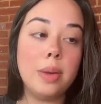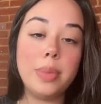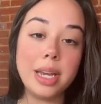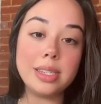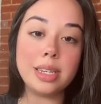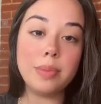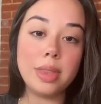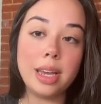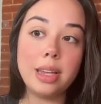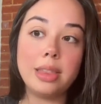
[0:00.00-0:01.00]
pick
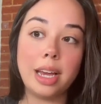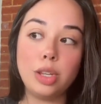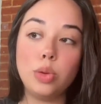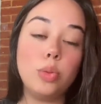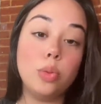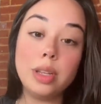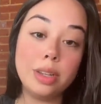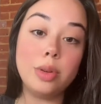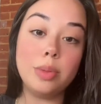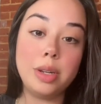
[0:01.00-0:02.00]
something that you
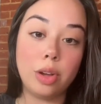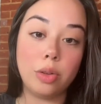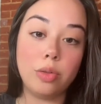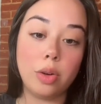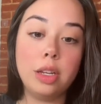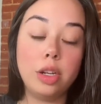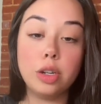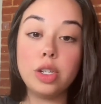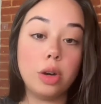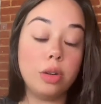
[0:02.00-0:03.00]
really want to be known for.
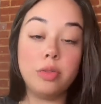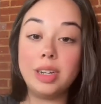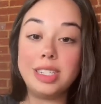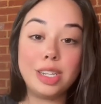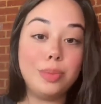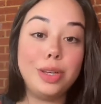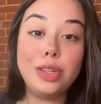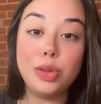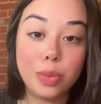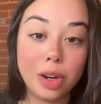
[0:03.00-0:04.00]
Your tone of voice could be
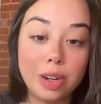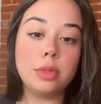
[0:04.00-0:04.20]
humor.